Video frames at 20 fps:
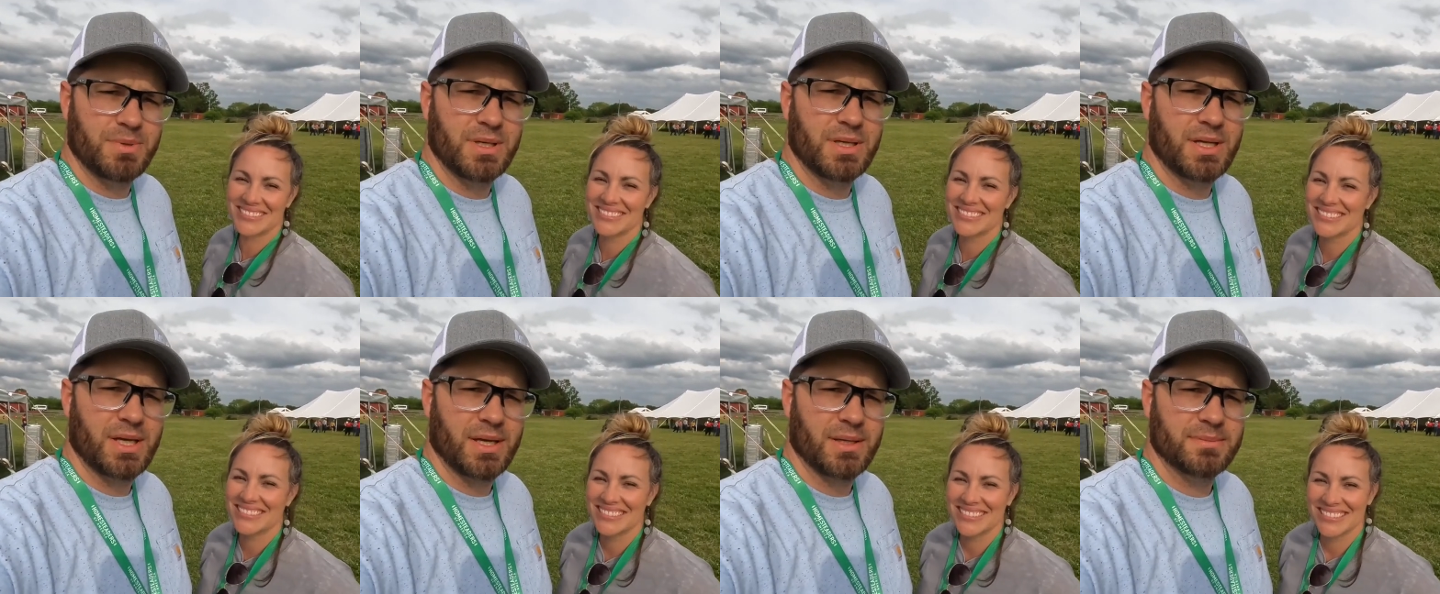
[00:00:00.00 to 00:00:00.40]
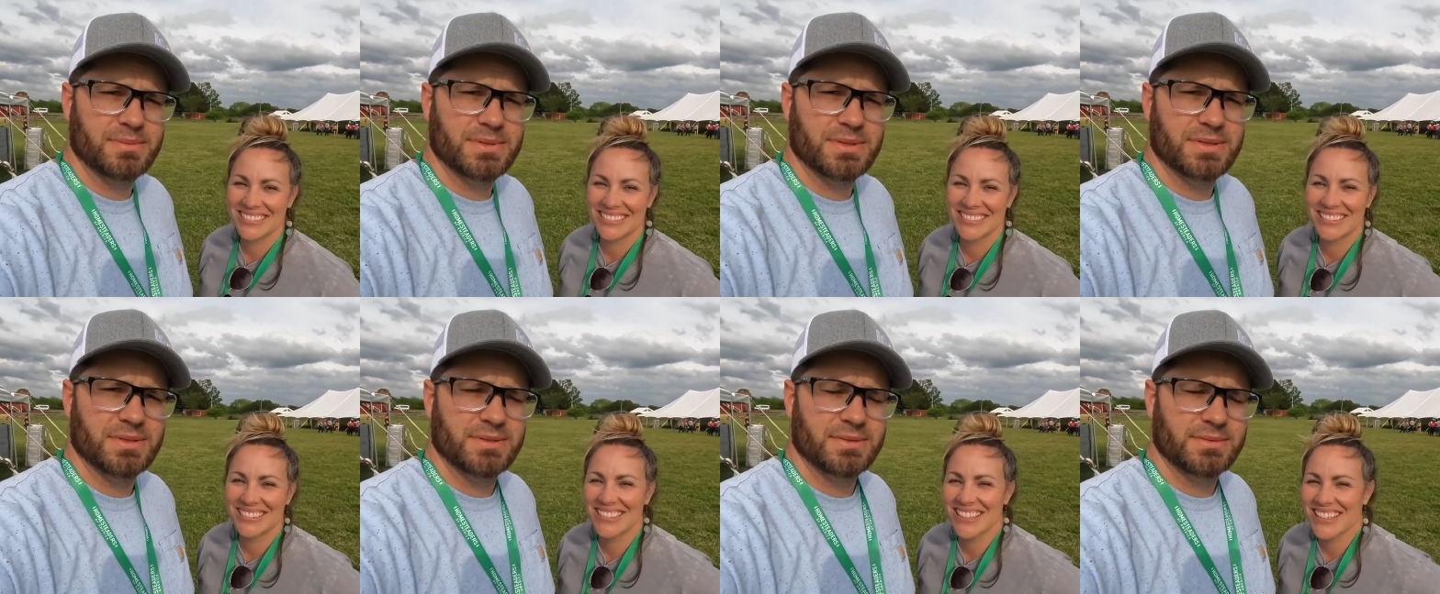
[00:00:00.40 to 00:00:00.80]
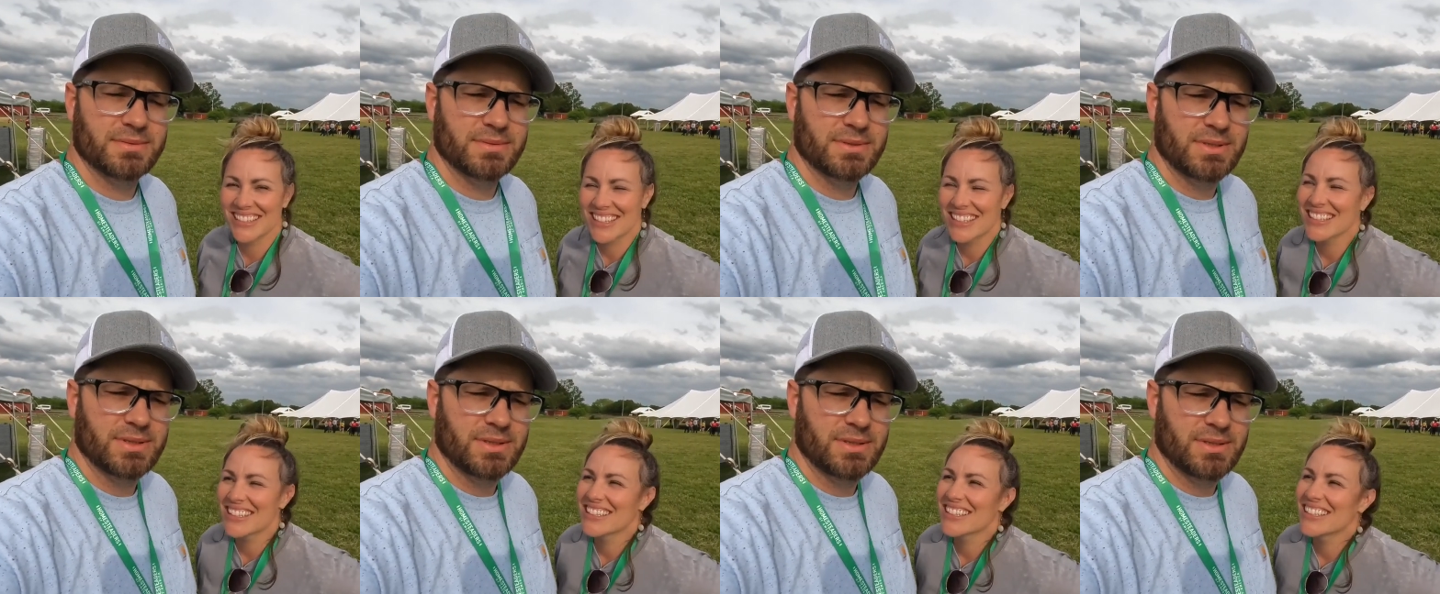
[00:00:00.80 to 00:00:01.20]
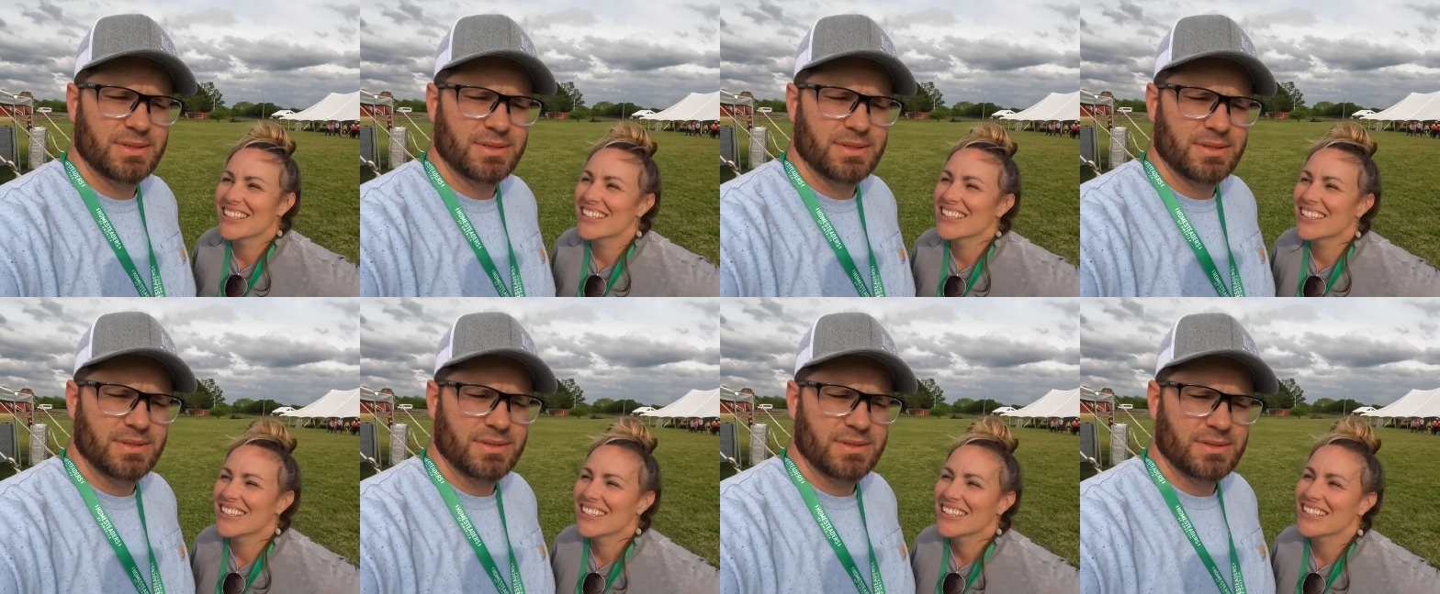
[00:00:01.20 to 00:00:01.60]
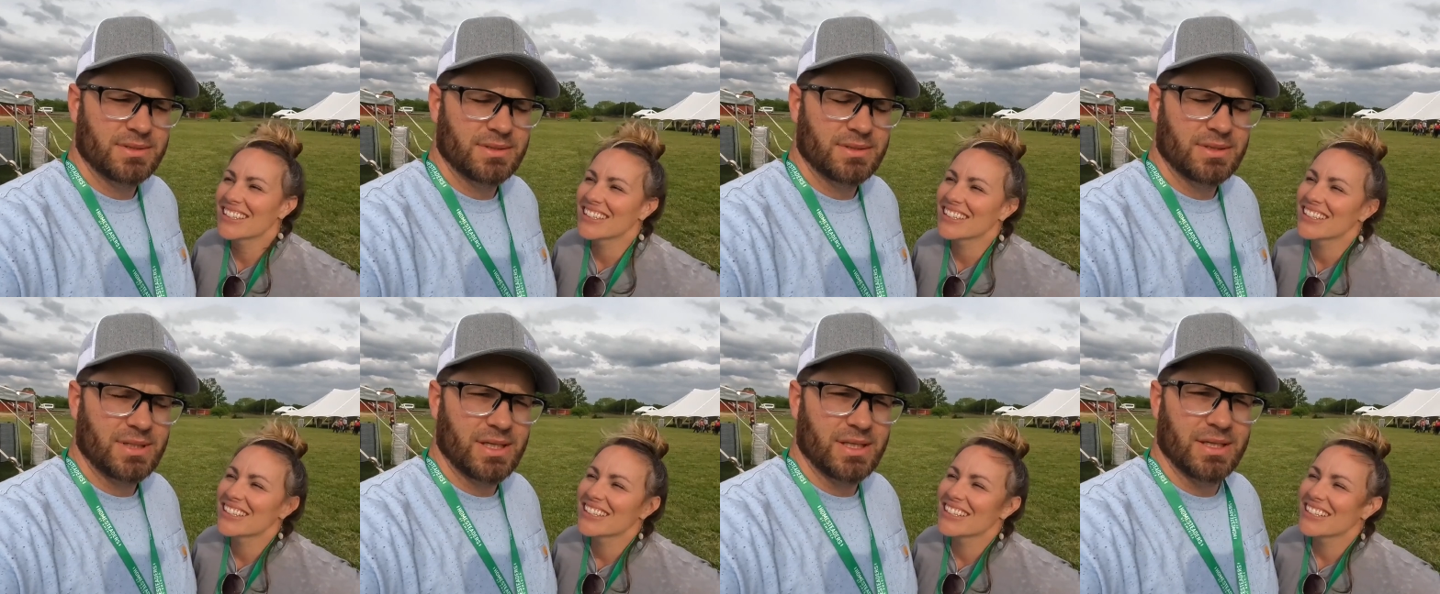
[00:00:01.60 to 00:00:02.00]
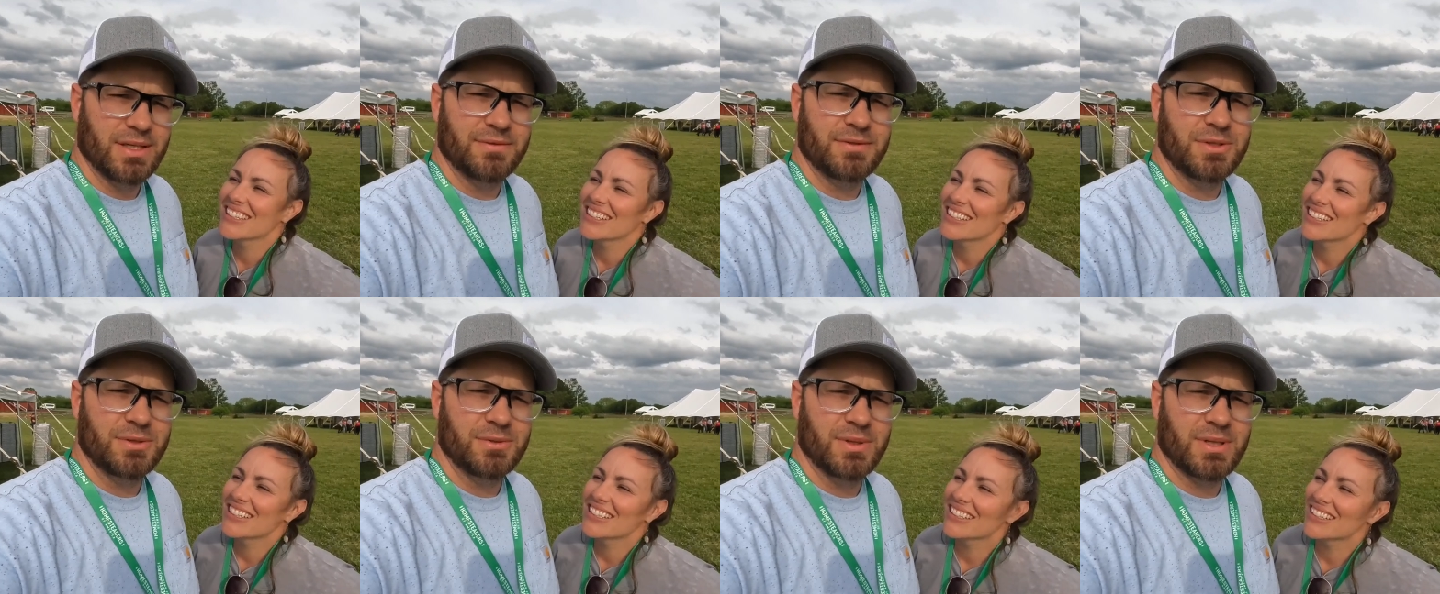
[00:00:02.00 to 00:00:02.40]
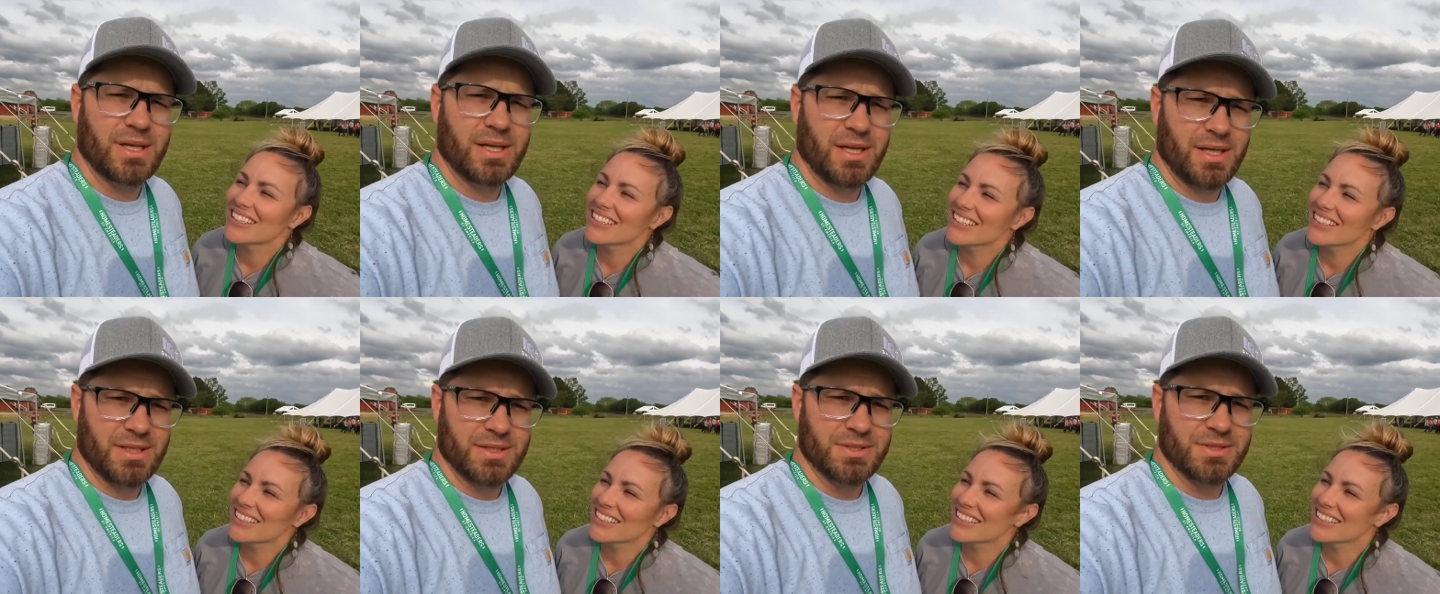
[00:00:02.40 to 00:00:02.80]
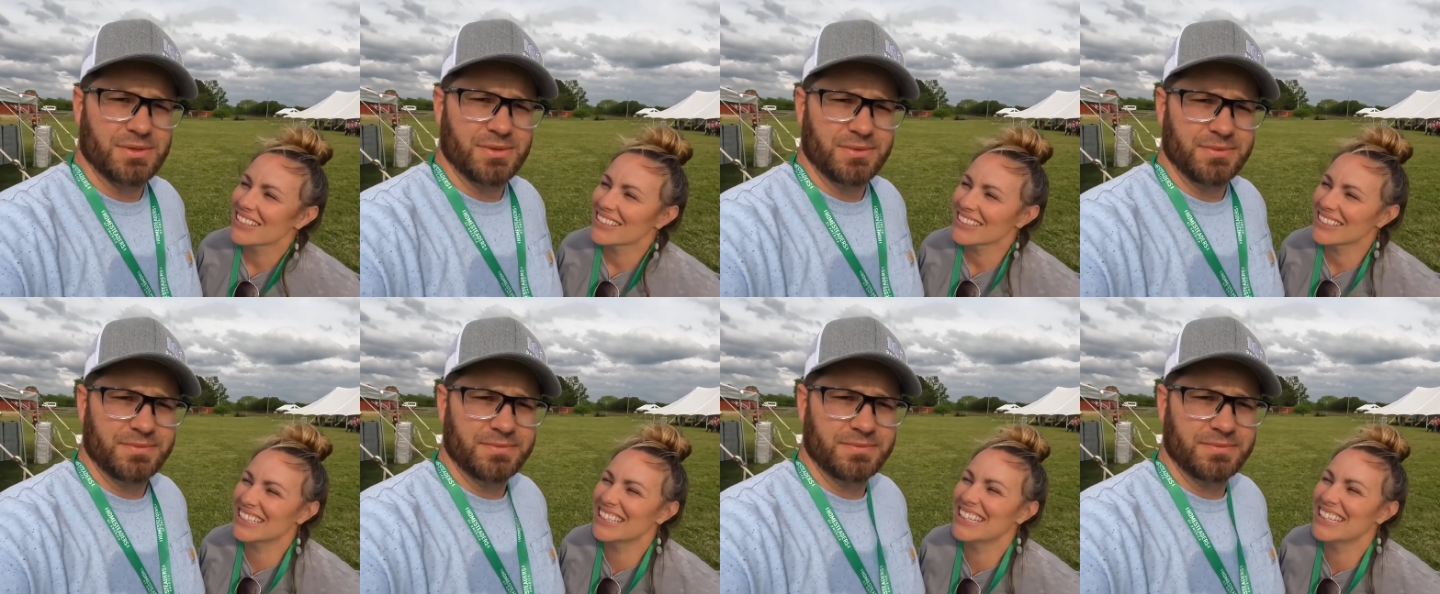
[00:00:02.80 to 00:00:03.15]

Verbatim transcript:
Speaker 1: Beekept, I love you and I hate you.